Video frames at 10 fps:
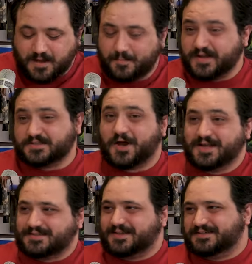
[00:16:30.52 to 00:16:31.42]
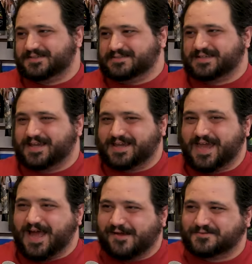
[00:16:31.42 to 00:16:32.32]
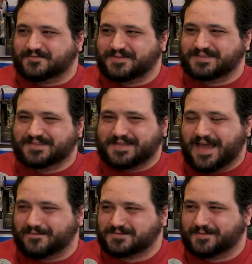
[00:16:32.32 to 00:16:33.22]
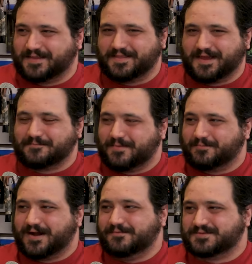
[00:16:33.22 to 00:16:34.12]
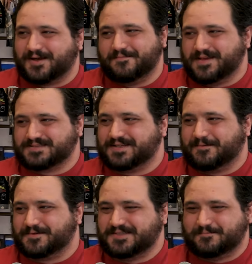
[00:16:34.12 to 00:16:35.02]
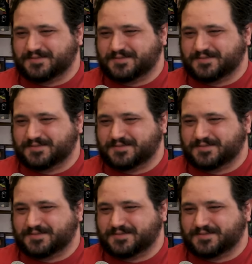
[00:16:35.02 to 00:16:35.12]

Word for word: but he's haunted because he's like yeah i was physically damaged but then like my brain was all messed up because he mm.